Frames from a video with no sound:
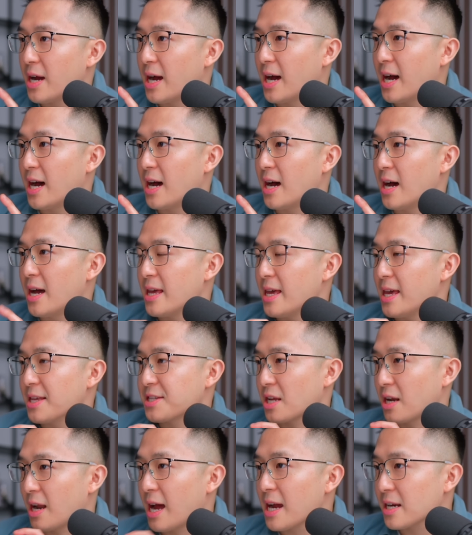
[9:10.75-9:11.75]
Uh,
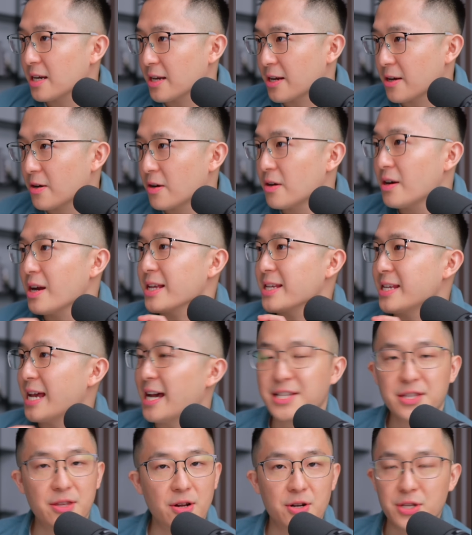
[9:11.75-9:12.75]
it's a lot cleaner.
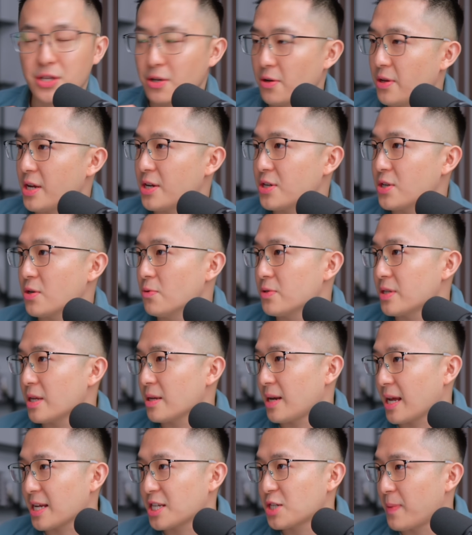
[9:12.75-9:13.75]
Yes, there's still issues
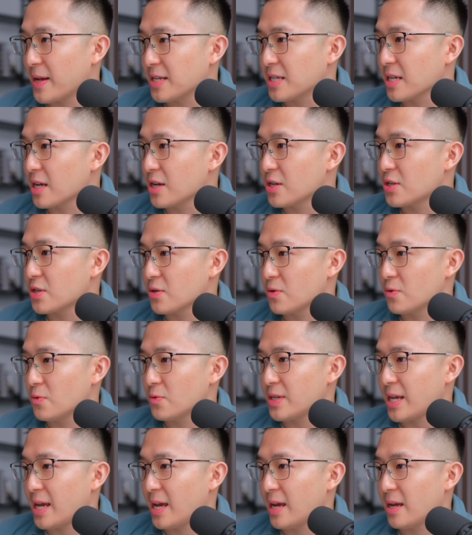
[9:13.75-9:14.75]
like spacing
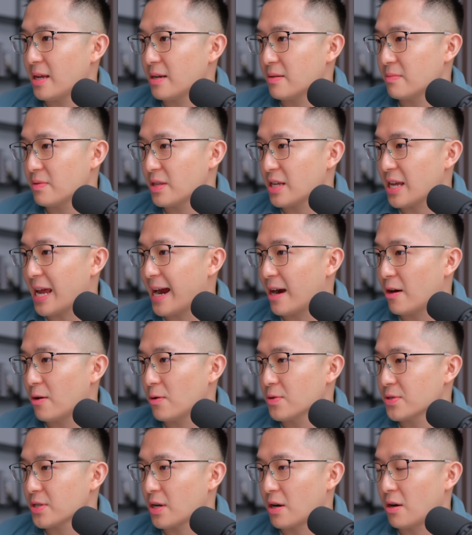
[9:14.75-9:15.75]
issues and the
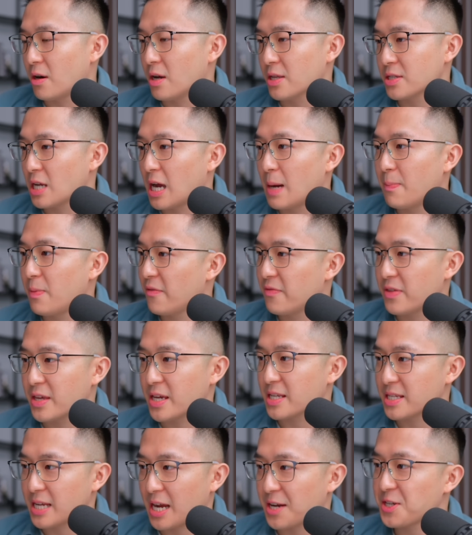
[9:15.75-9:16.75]
arrows are on top of
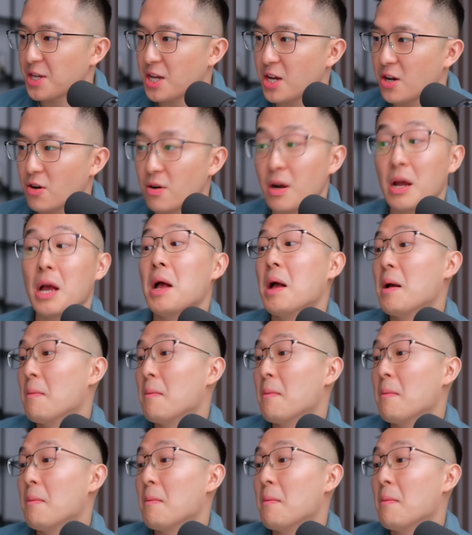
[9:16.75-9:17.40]
the text here,